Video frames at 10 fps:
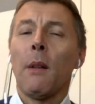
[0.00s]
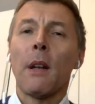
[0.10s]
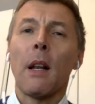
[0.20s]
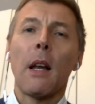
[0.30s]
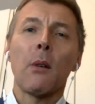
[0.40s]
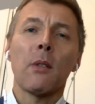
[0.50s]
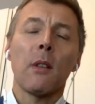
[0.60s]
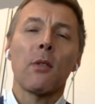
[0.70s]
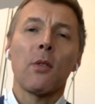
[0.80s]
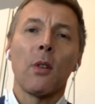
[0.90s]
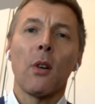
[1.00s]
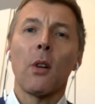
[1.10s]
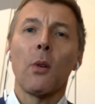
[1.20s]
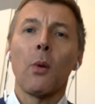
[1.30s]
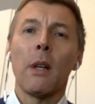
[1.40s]
that allows us to
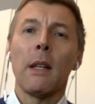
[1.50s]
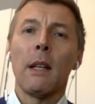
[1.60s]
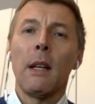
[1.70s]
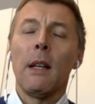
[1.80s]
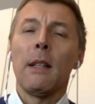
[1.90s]
not only